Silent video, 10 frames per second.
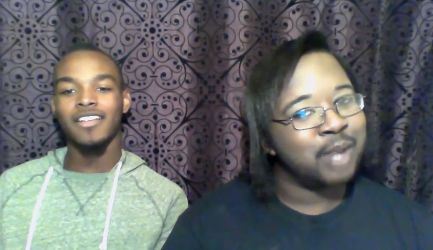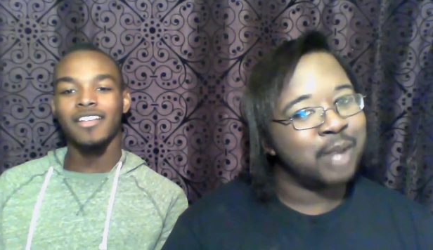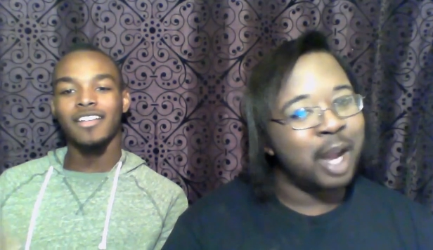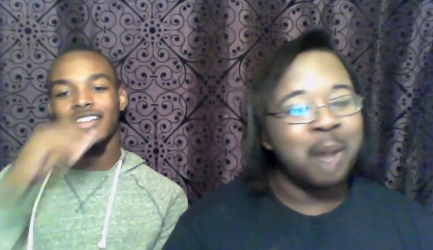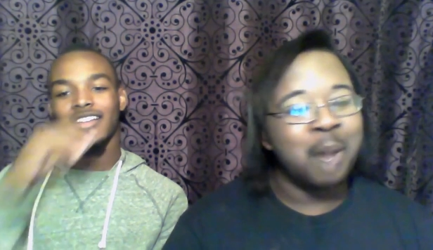
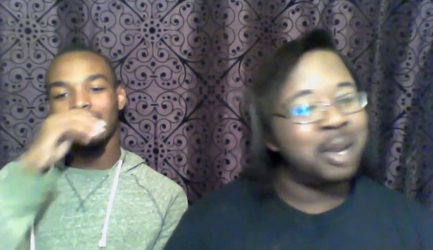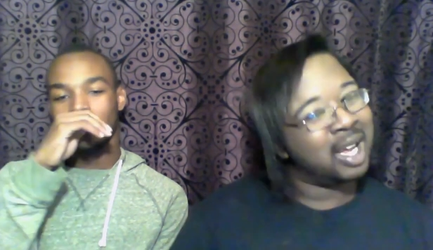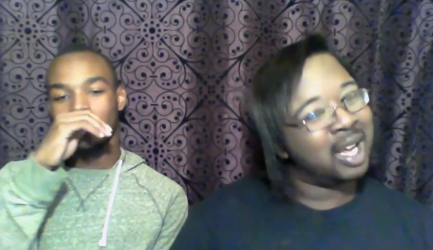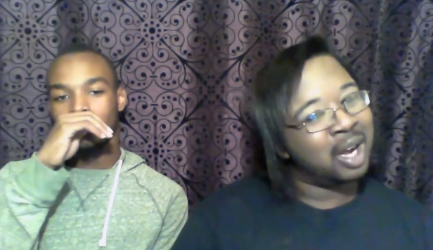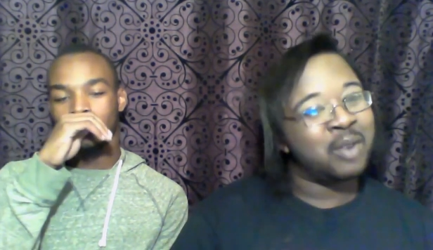Speaker 1: everybody be
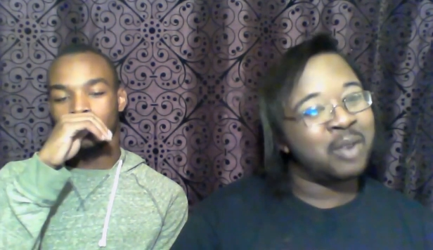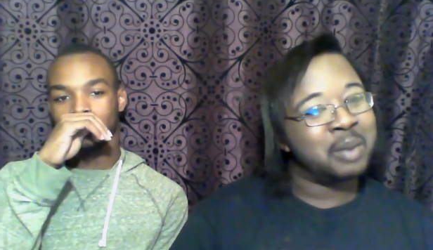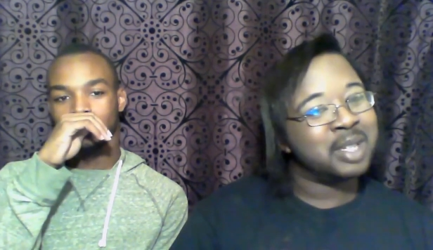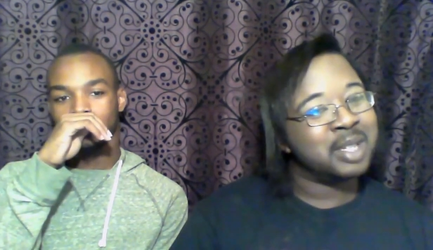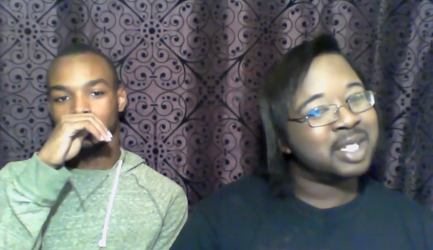like, I don't know if I
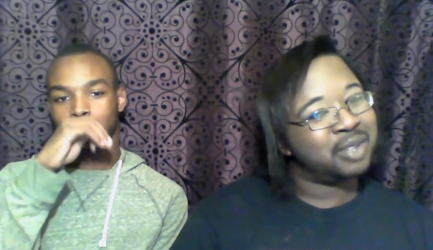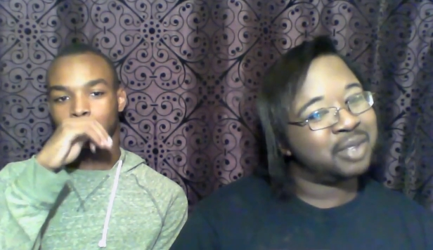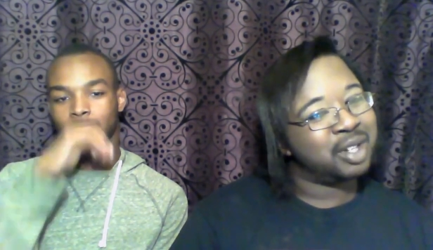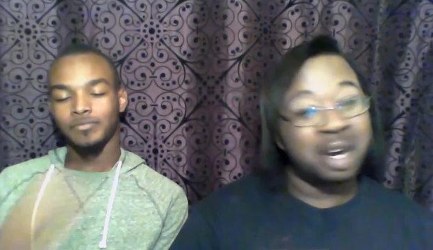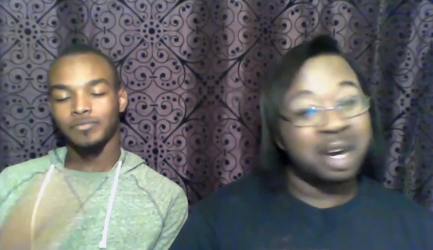want to be his friend
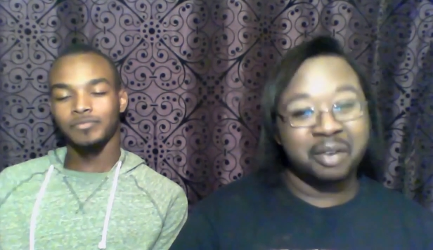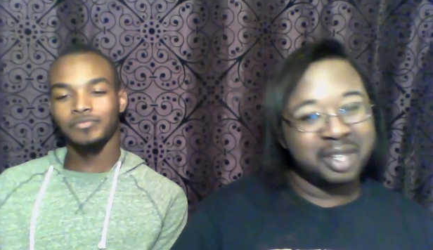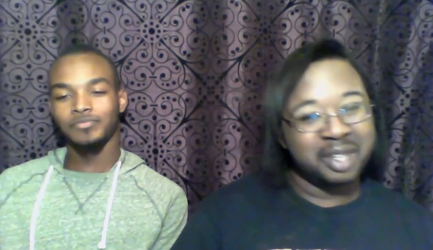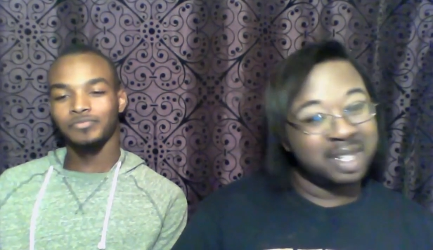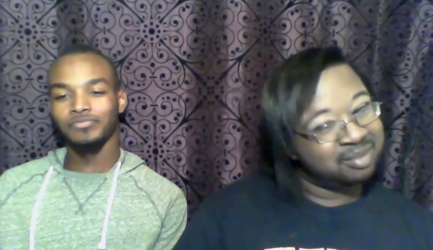or her
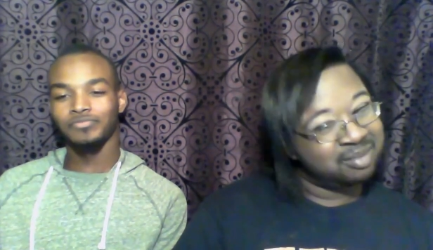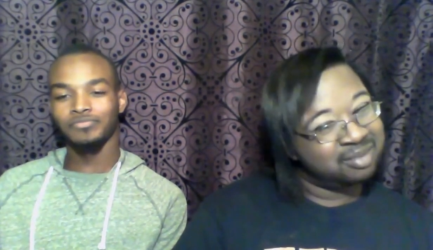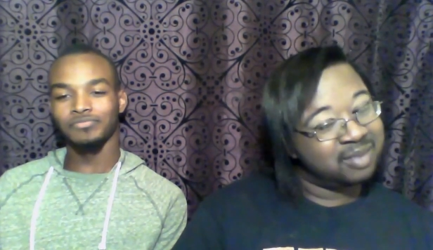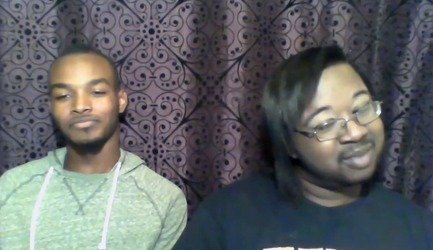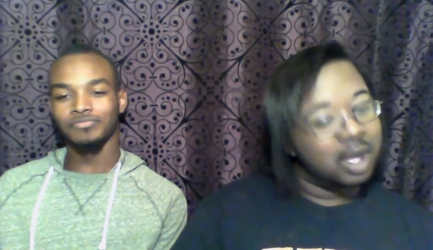
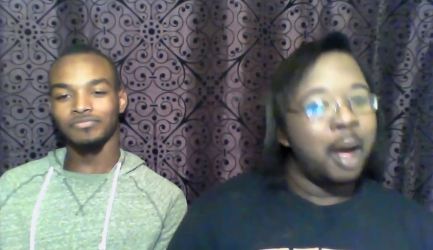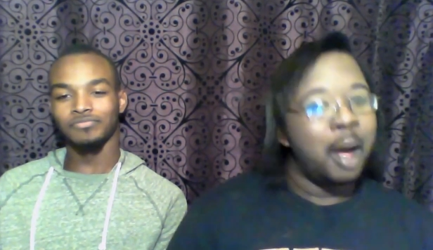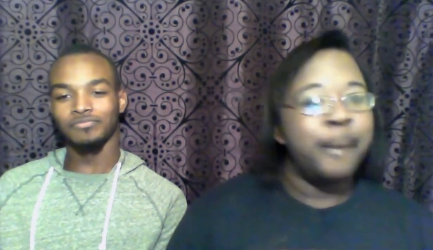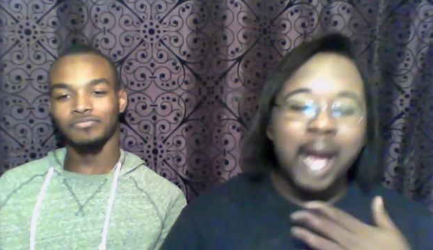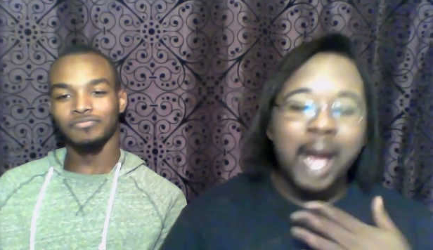friend,
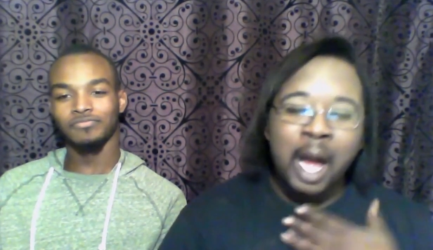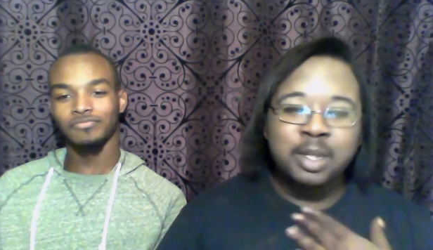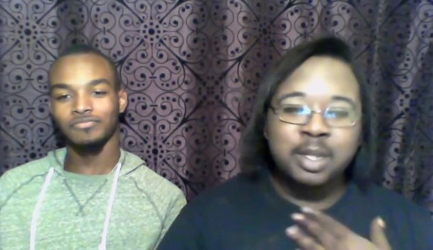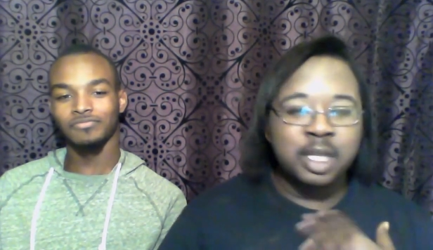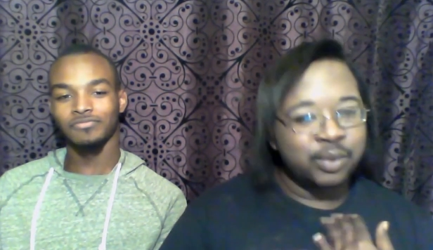but I
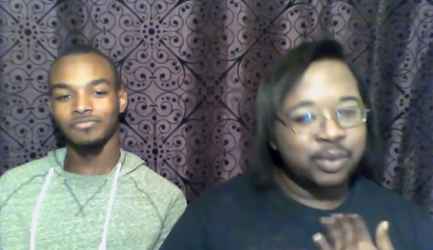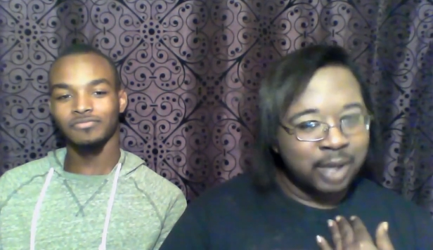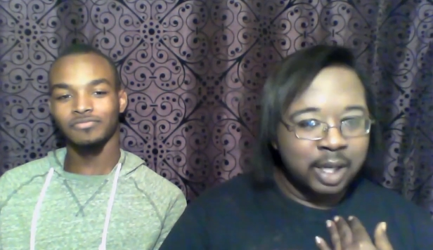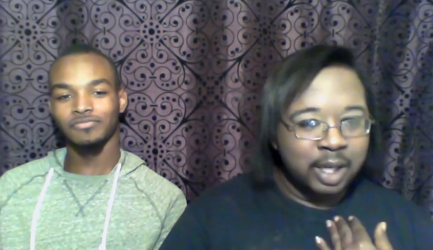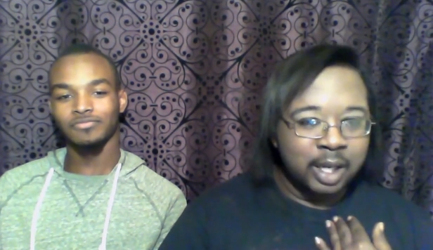was his
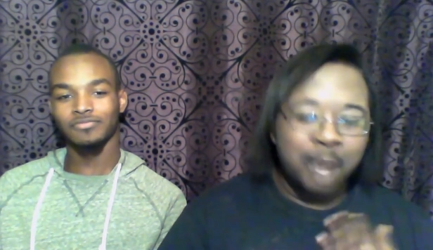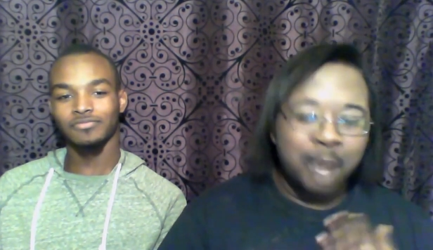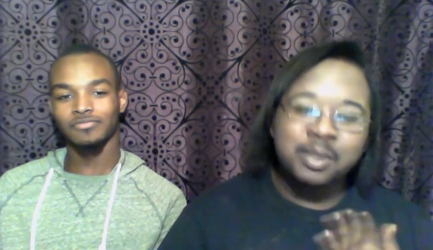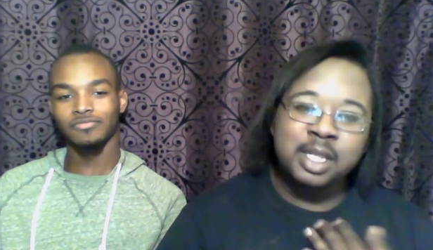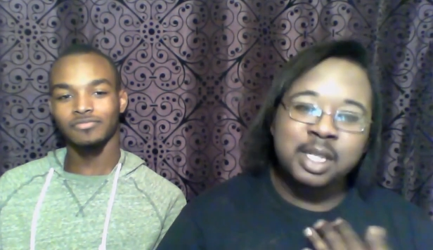friend. I'm
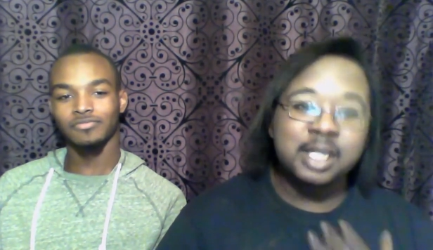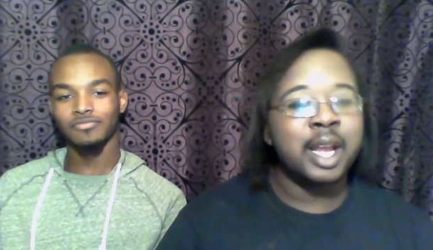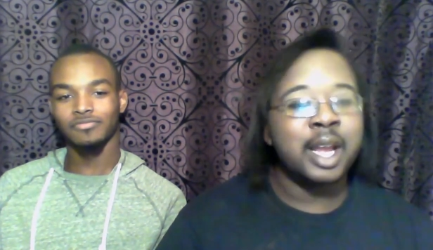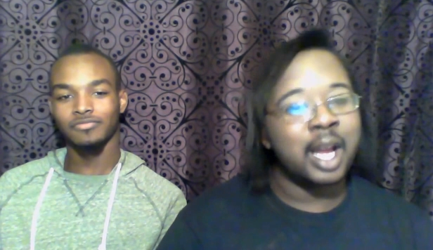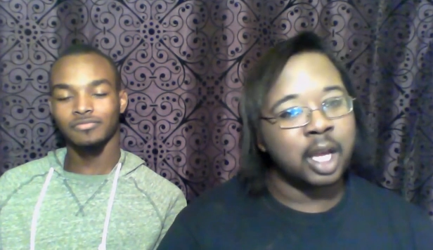just
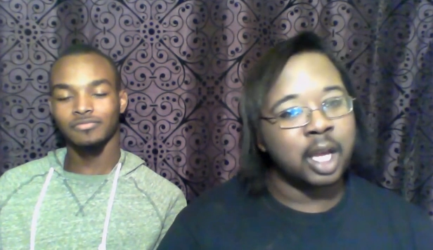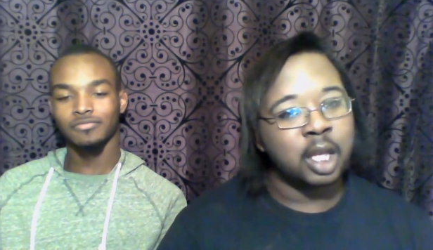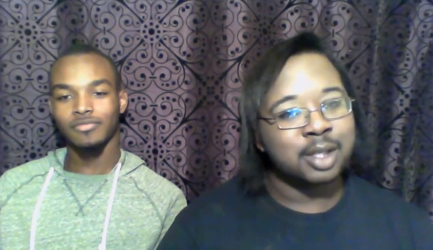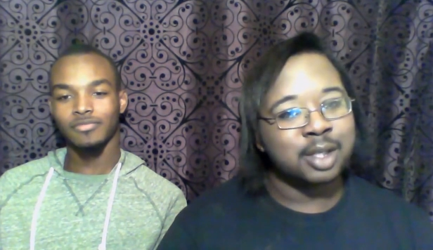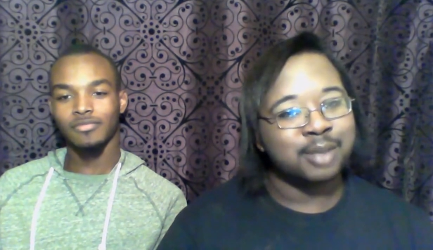that
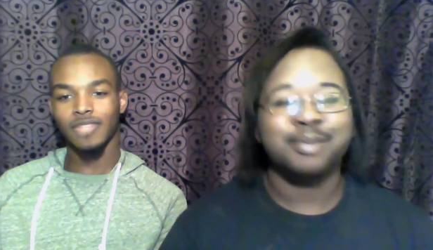nice.